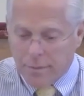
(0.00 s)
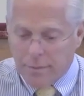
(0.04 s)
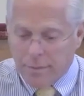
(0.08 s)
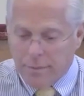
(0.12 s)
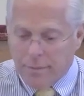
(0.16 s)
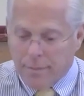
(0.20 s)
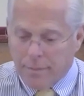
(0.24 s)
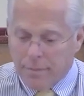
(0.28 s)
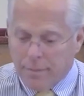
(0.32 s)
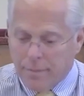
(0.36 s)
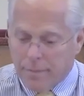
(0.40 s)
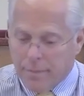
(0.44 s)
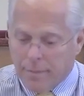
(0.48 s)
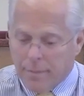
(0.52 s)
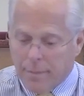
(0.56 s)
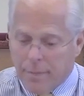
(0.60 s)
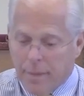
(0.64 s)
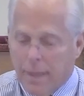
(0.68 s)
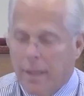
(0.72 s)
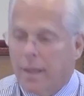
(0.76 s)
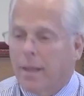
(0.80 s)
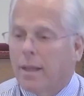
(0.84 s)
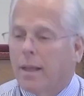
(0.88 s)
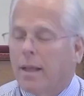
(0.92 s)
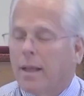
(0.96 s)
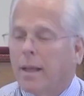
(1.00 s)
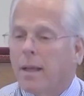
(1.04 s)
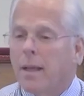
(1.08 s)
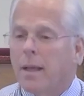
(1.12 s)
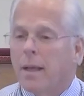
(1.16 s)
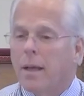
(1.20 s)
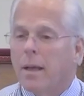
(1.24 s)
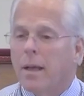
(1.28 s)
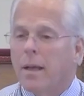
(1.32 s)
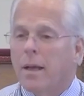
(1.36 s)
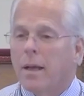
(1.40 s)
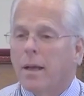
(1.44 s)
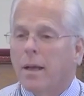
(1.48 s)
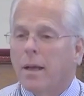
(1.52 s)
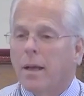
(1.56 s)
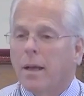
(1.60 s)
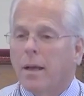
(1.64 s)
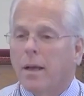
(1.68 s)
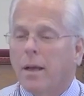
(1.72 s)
Nothing is said.